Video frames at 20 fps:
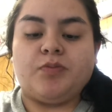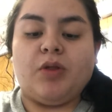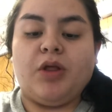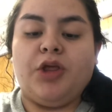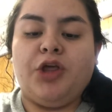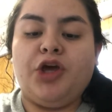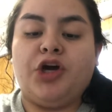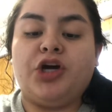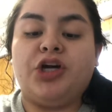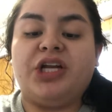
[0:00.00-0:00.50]

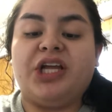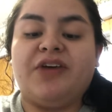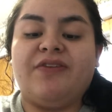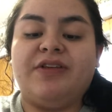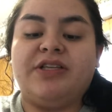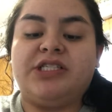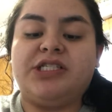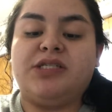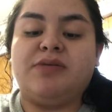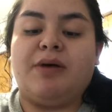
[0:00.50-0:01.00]
And you could
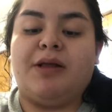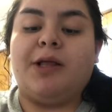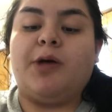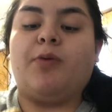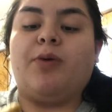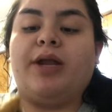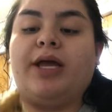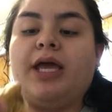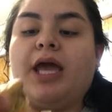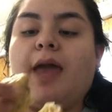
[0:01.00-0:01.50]
even smell it
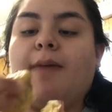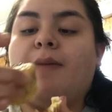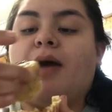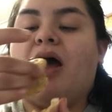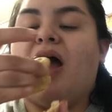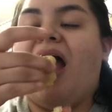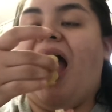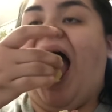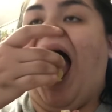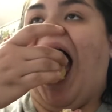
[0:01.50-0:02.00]
when it came
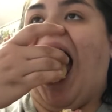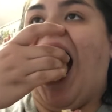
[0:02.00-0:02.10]
out.